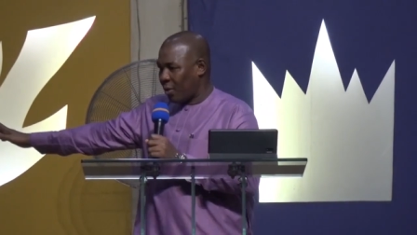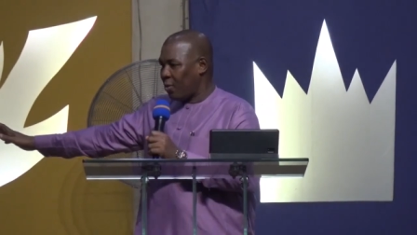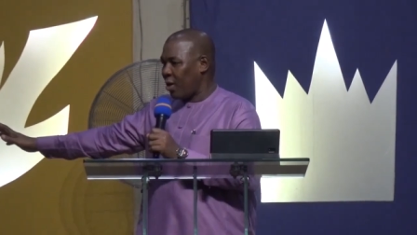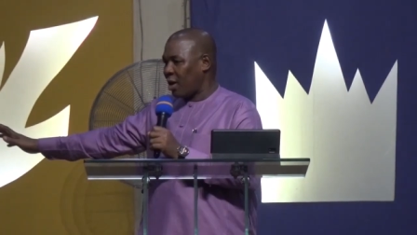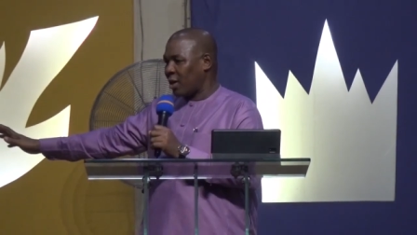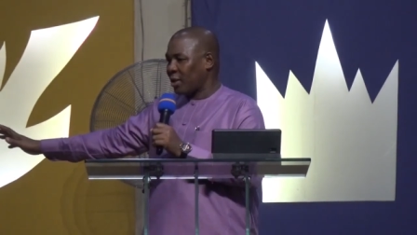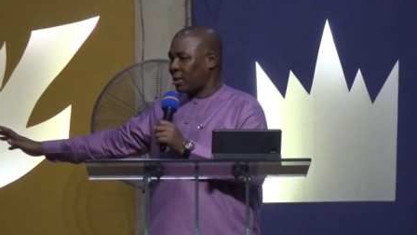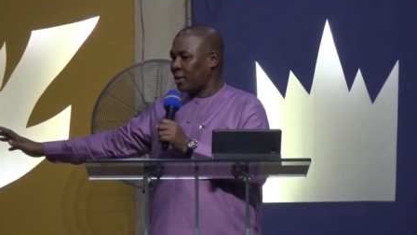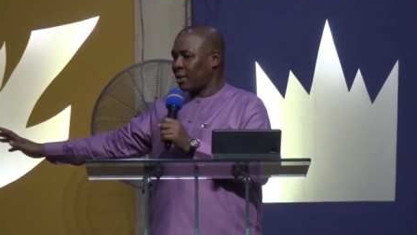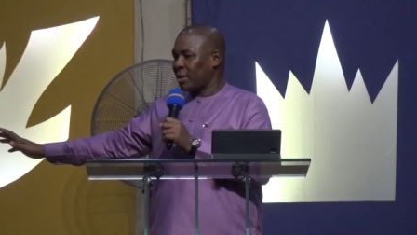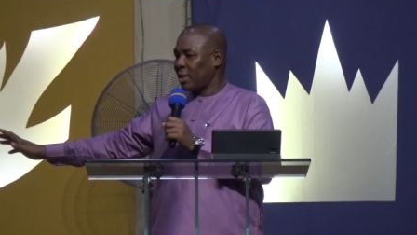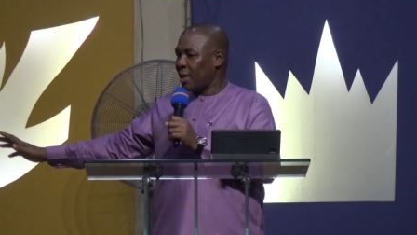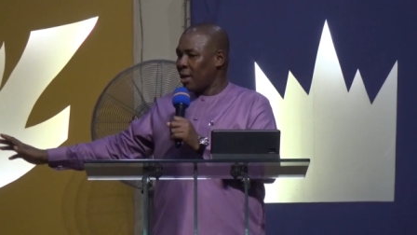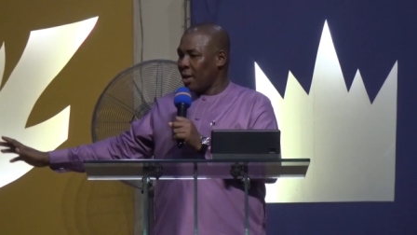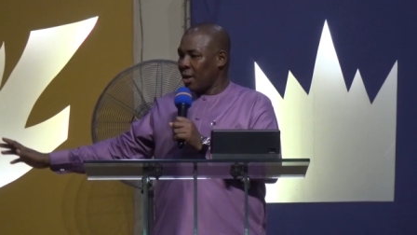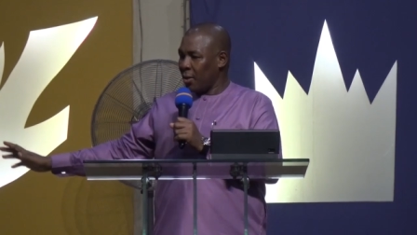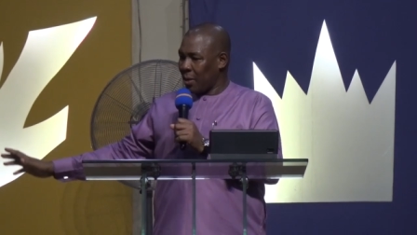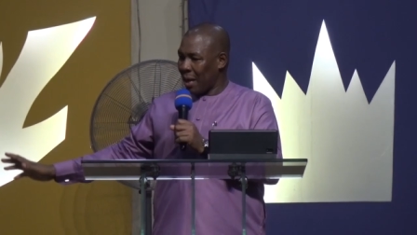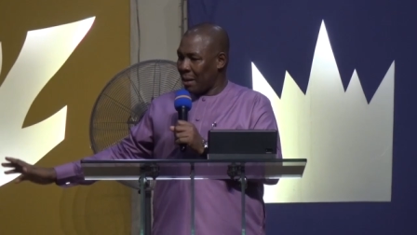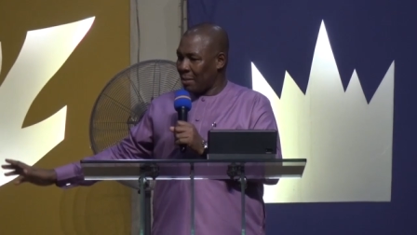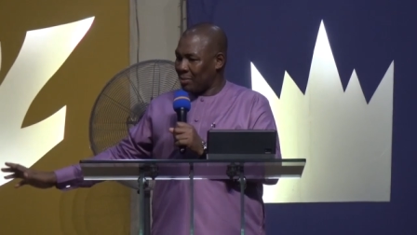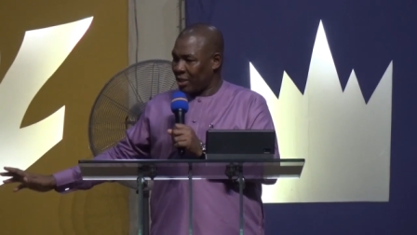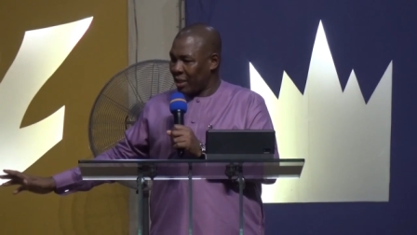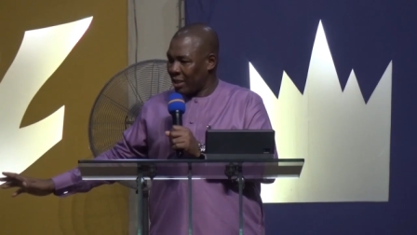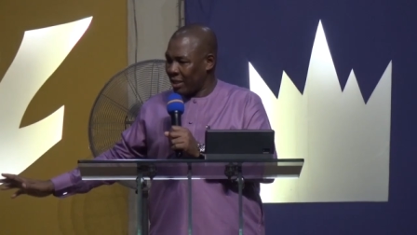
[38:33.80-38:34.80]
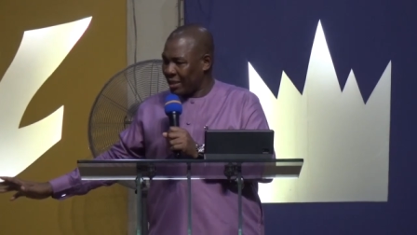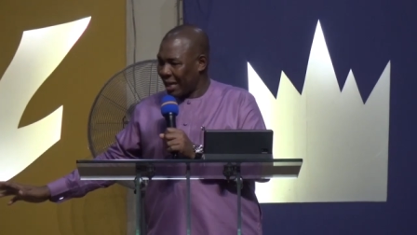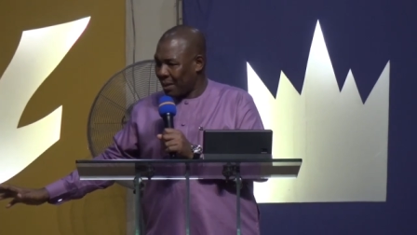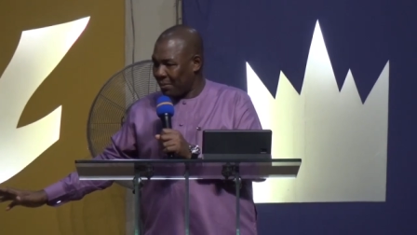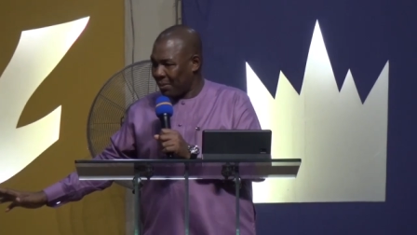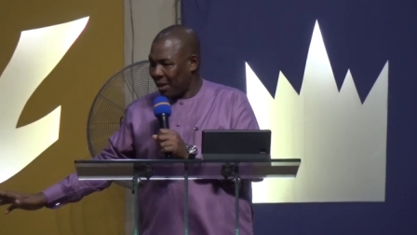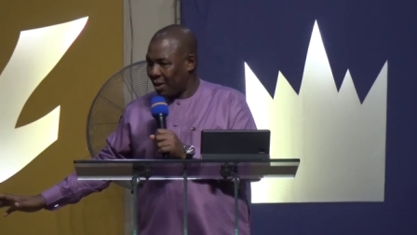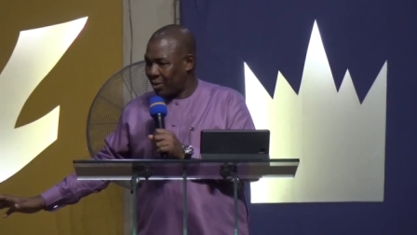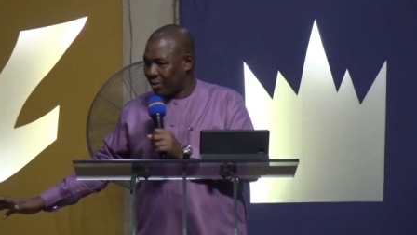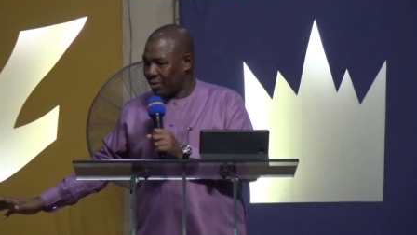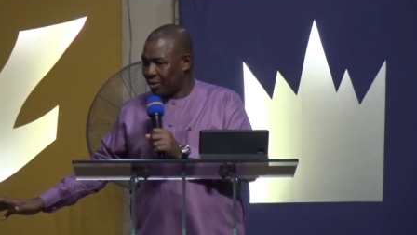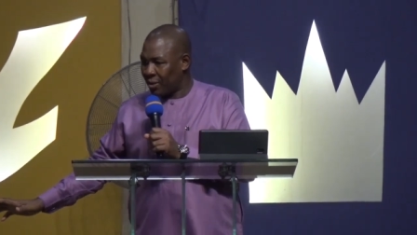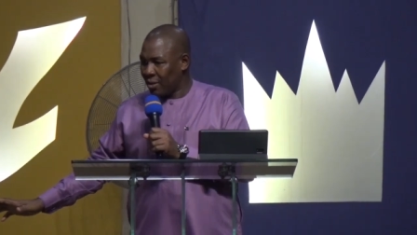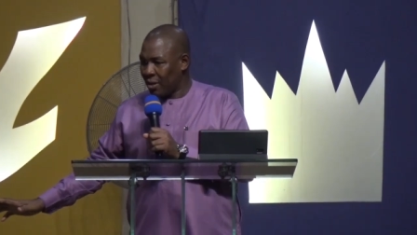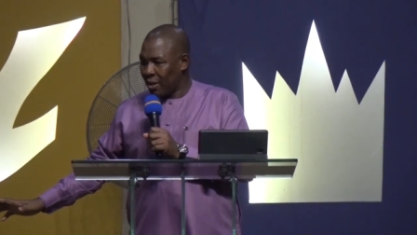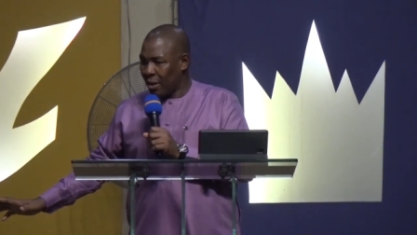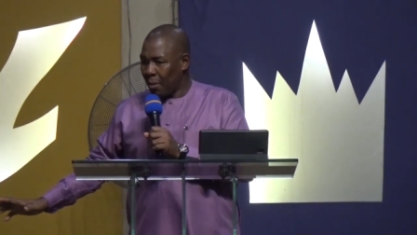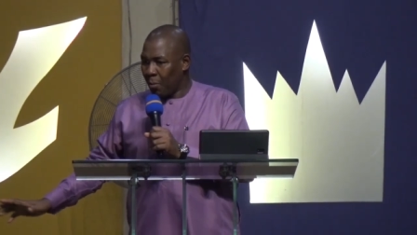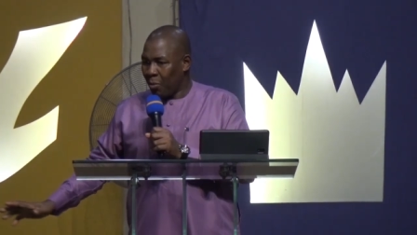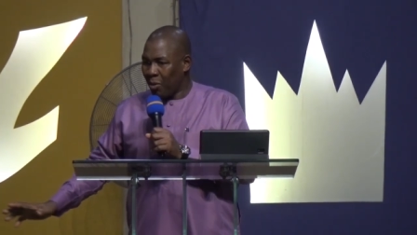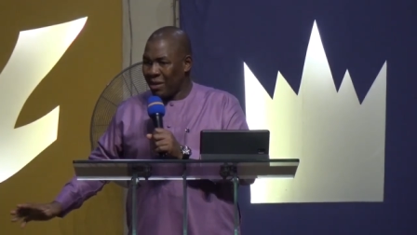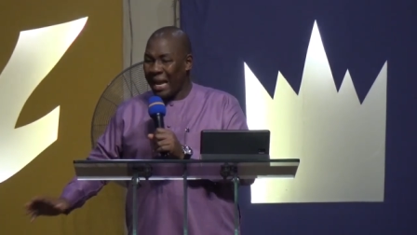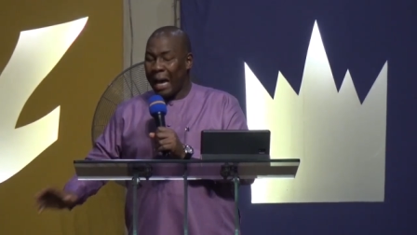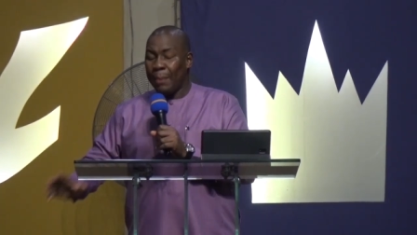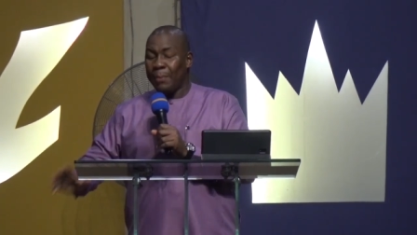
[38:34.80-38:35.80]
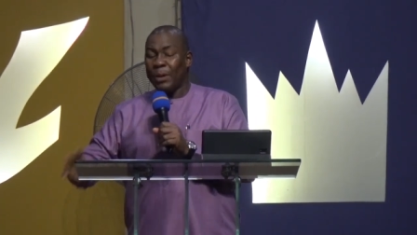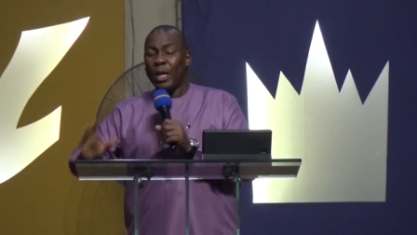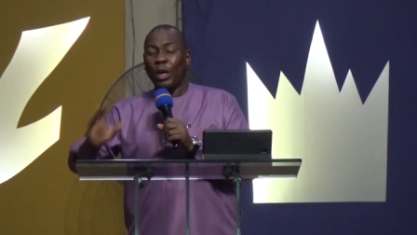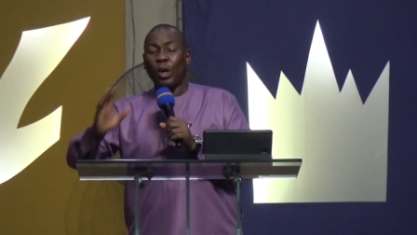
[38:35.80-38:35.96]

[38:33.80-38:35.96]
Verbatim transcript: what I'm saying about. But there'll be